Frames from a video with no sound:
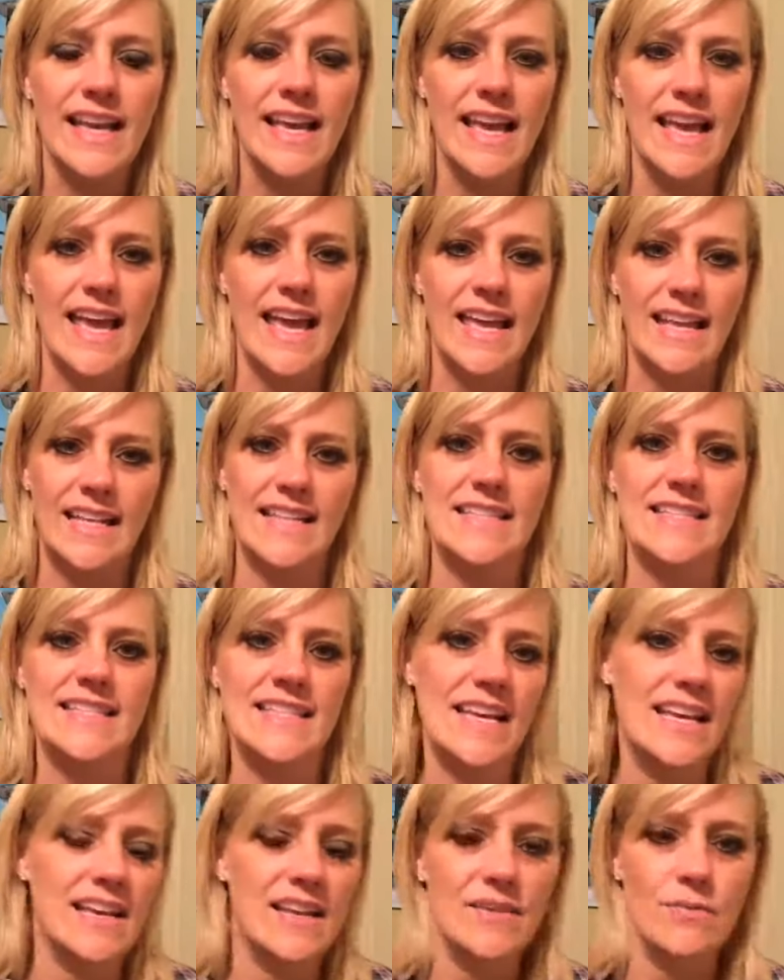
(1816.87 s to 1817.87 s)
And
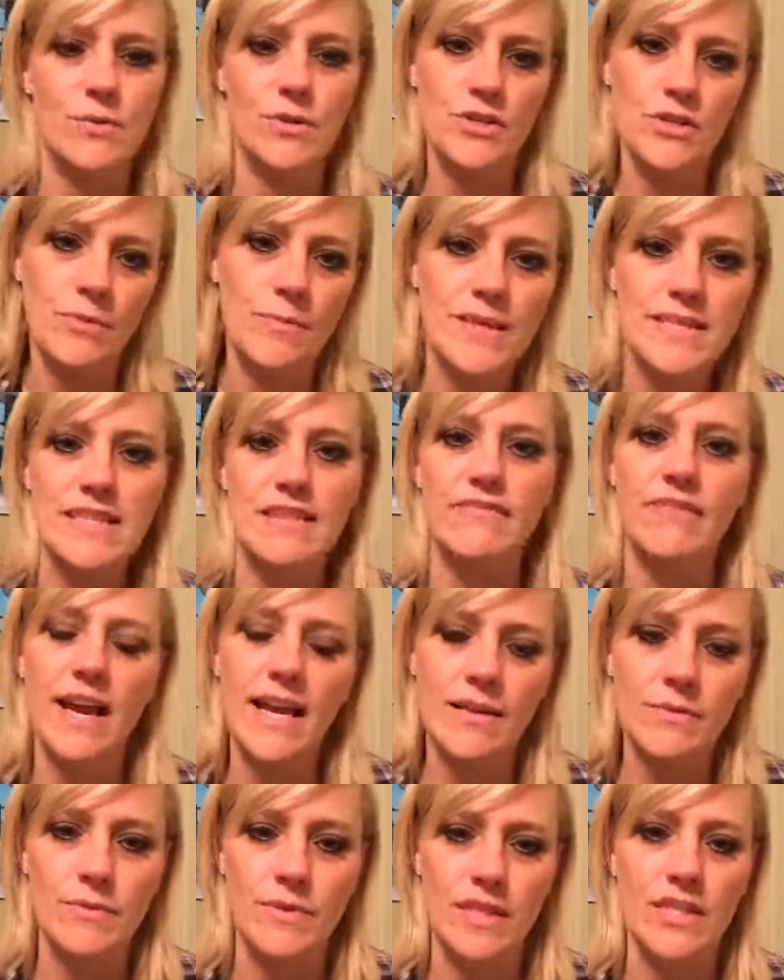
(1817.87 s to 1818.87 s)
instead, we're so busy
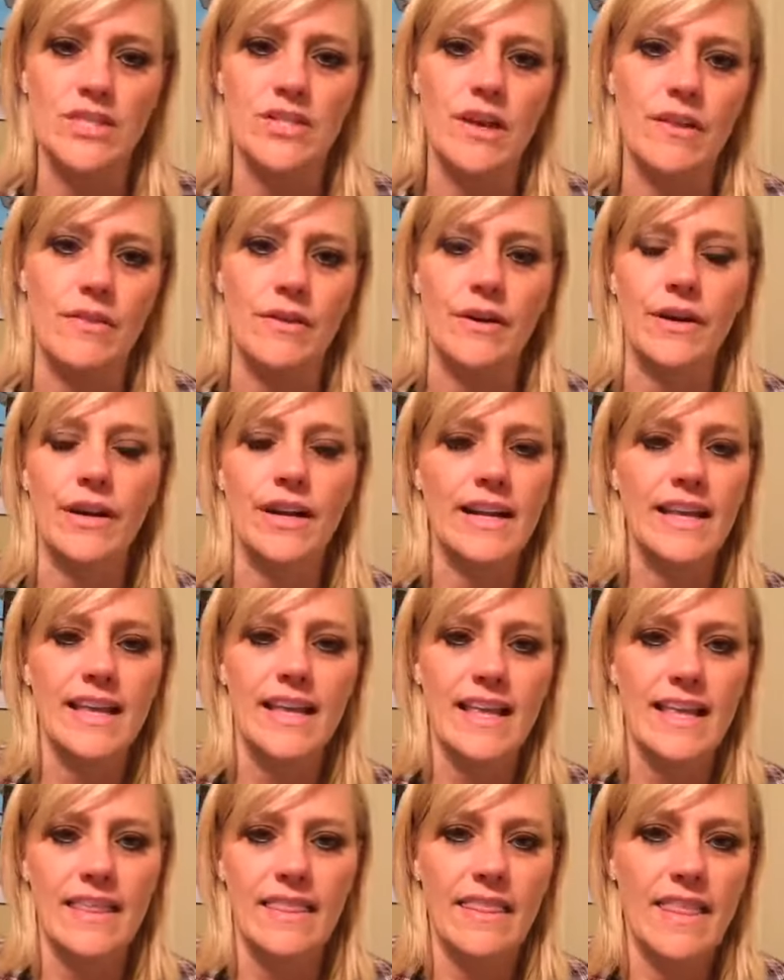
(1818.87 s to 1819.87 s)
fighting with each other
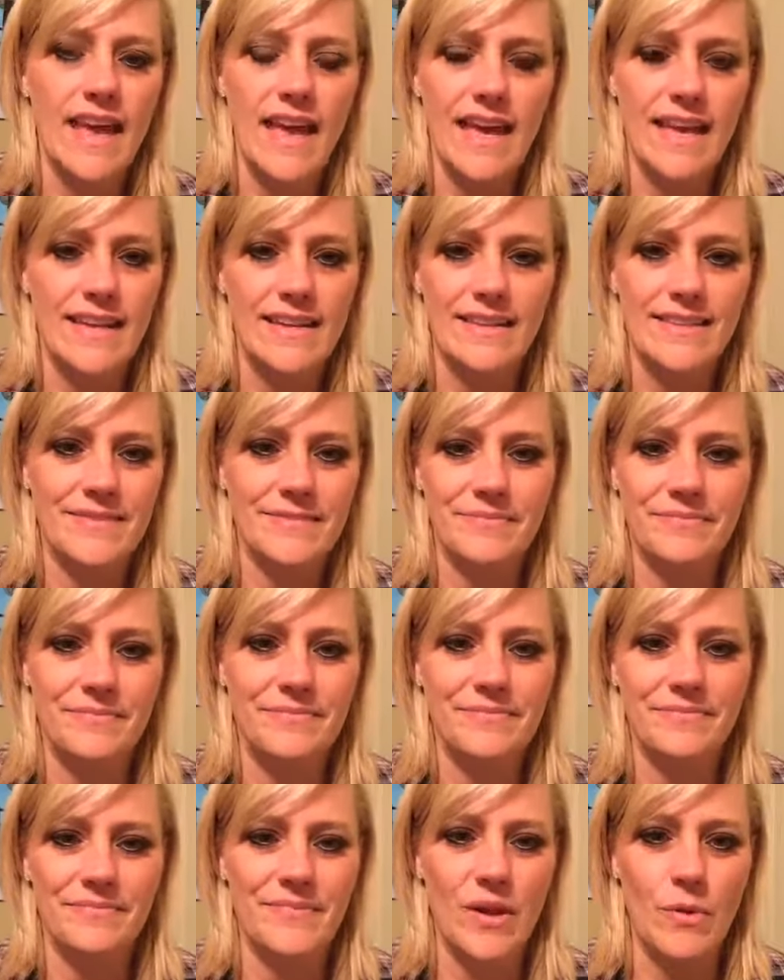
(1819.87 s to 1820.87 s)
that
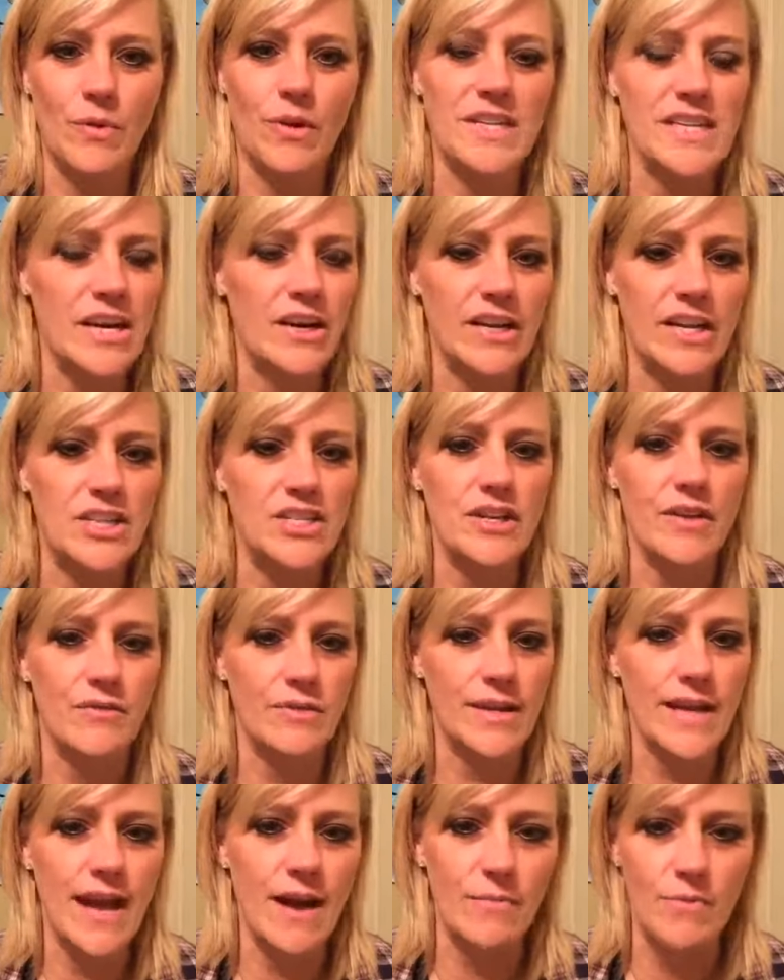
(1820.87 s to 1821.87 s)
we're tearing each other
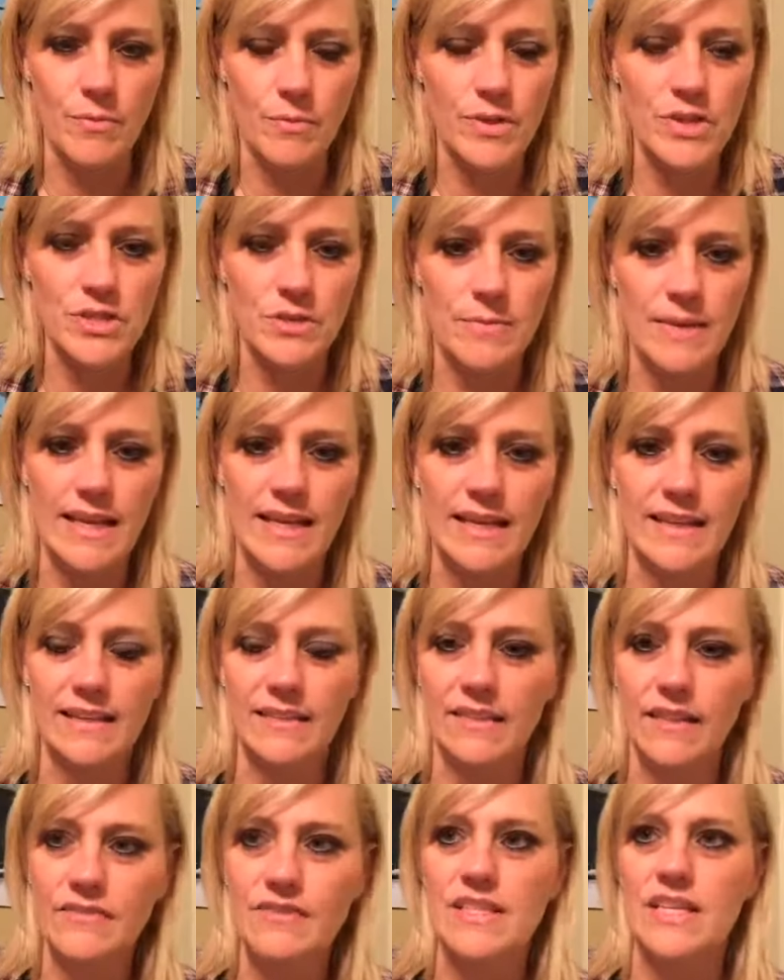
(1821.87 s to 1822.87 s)
down when we should be
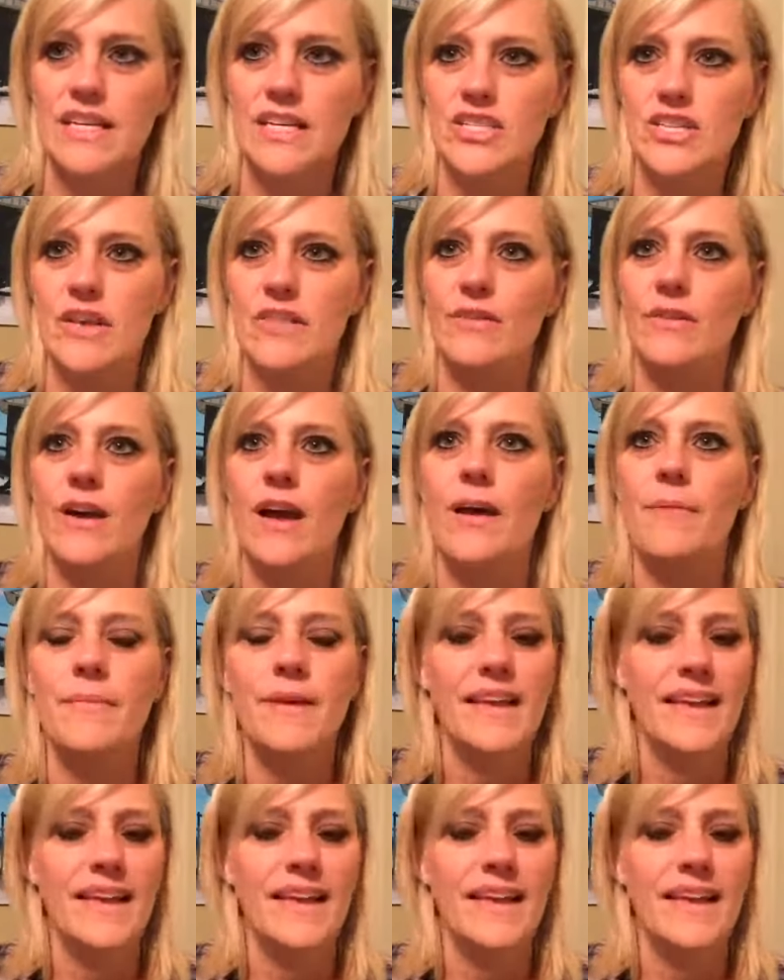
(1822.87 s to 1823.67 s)
lifting each other up.